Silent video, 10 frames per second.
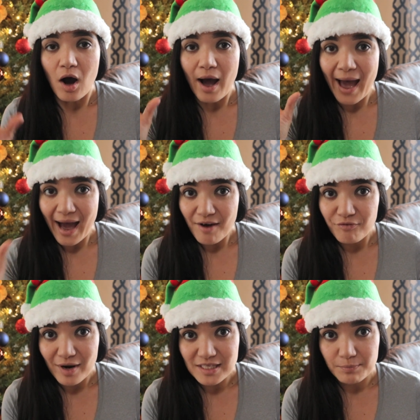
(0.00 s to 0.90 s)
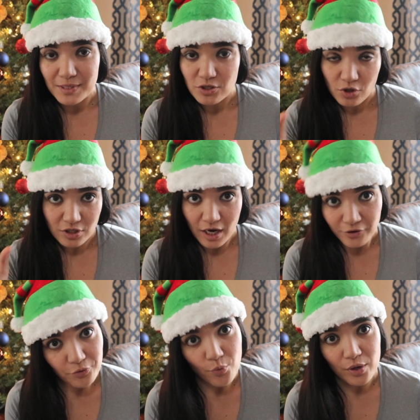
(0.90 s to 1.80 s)
half recipe, so there's
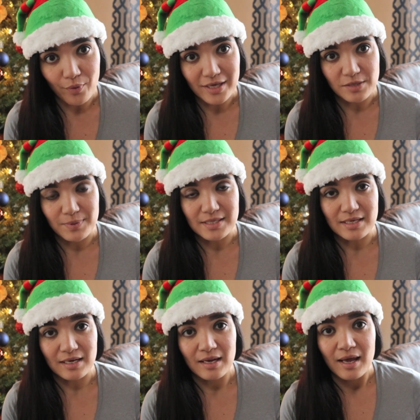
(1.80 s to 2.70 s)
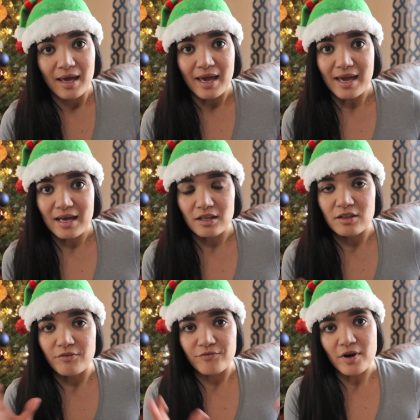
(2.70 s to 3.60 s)
101 recipes in it, and
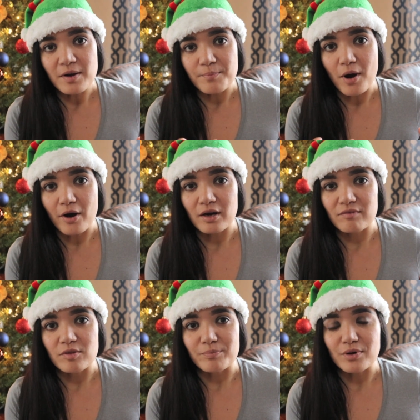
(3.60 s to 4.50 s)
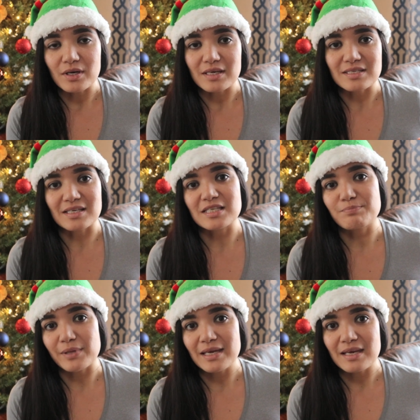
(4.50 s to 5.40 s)
the front part of the book is
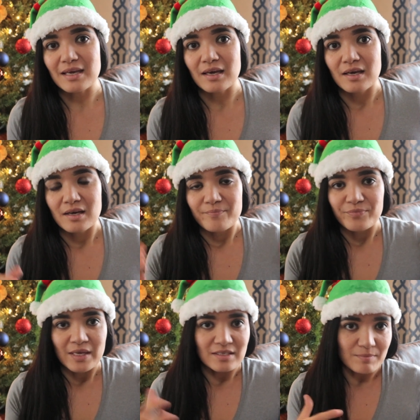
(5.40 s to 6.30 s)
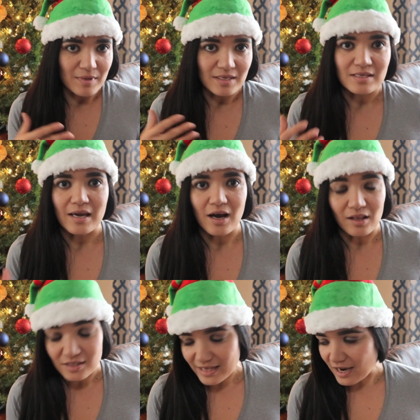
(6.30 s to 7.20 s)
explaining some of the
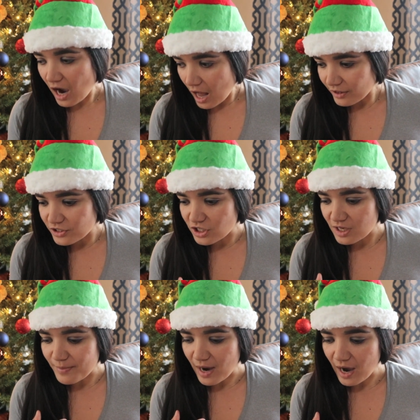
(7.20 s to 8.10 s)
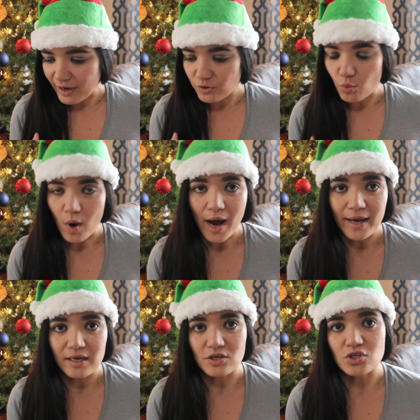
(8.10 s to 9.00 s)
psycho psychology behind
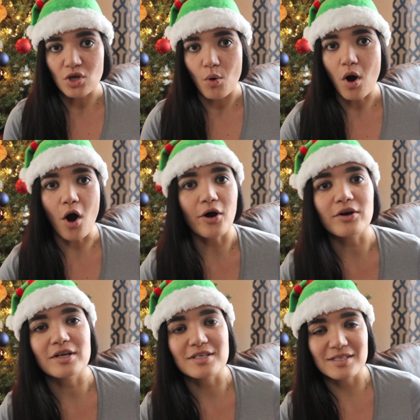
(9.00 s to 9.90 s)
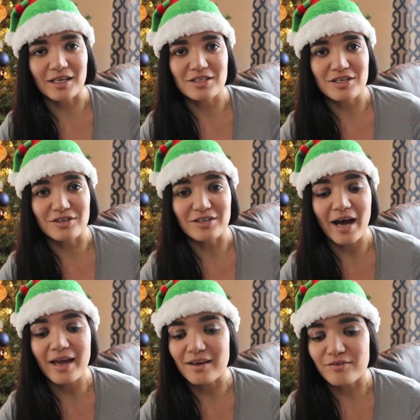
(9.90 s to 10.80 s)
why it is so hard to stick to your
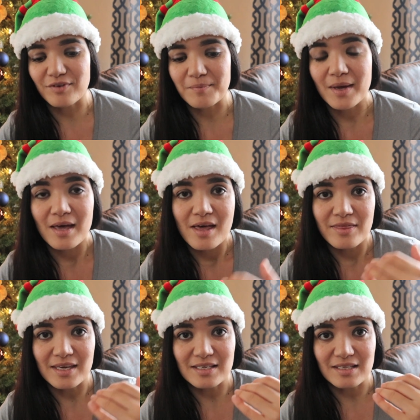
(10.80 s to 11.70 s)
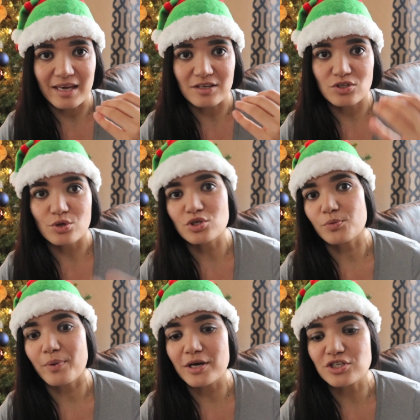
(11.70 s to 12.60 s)
diet from things like
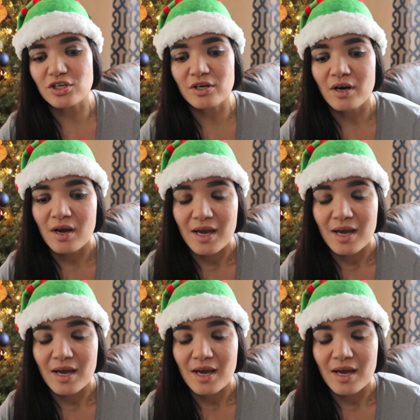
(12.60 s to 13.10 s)
social pressure,